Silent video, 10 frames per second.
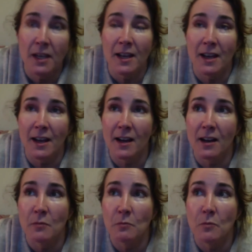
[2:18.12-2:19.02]

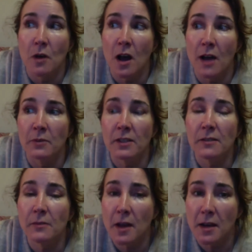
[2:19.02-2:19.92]
Um, I really
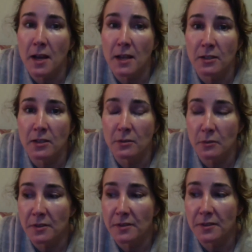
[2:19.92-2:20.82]
thought it had to do
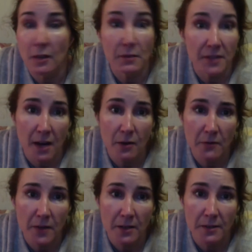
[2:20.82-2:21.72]
with
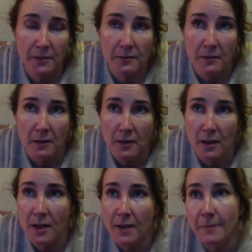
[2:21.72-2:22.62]
self-sacrifice.
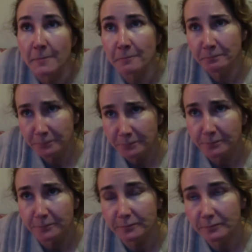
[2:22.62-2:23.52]
Um,
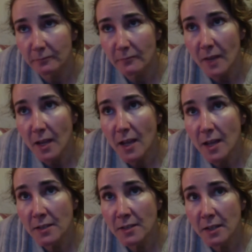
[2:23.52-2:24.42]

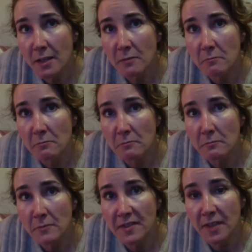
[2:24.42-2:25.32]
and um,
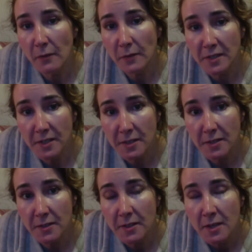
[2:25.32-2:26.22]

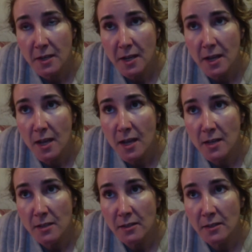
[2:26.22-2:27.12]
selflessness.
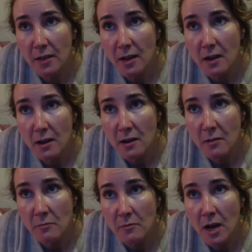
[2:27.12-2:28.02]
And
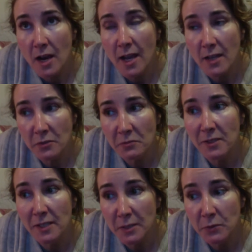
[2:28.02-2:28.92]
um, I had to
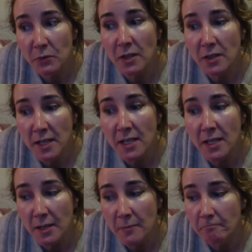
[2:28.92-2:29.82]
really run the,
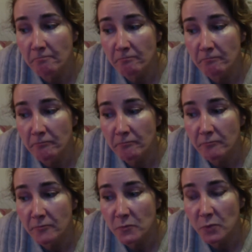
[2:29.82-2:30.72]
um,
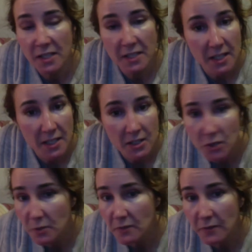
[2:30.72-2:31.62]
really take it to
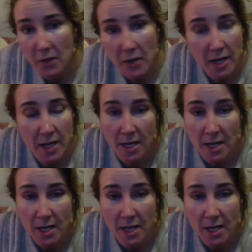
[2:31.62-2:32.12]
its very,